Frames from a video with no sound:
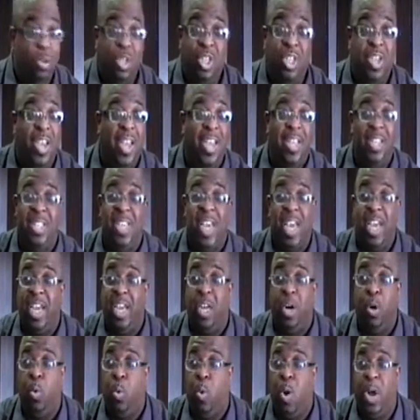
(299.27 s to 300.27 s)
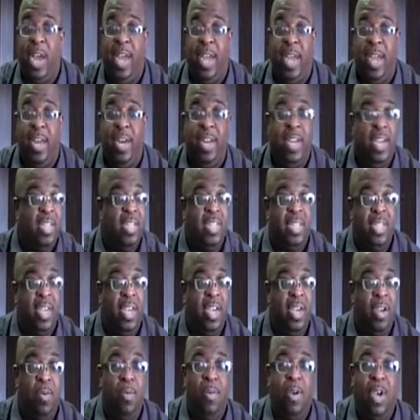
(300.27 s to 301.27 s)
You saying take it away, and he's
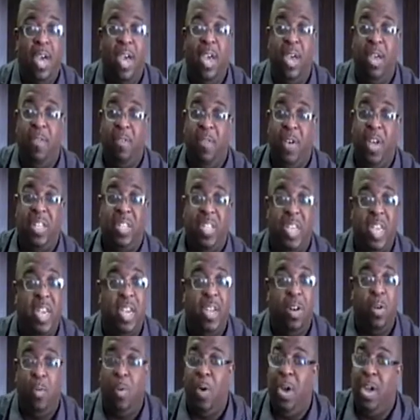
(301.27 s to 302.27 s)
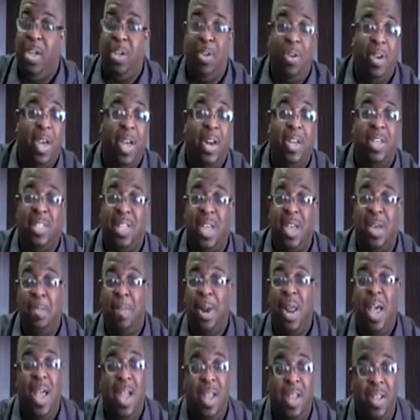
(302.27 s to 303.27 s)
saying, okay, if I take it away, you got to
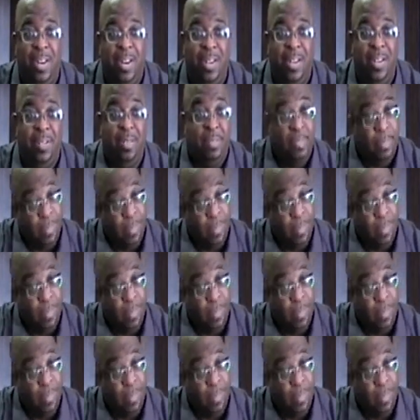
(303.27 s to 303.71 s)
stay blind.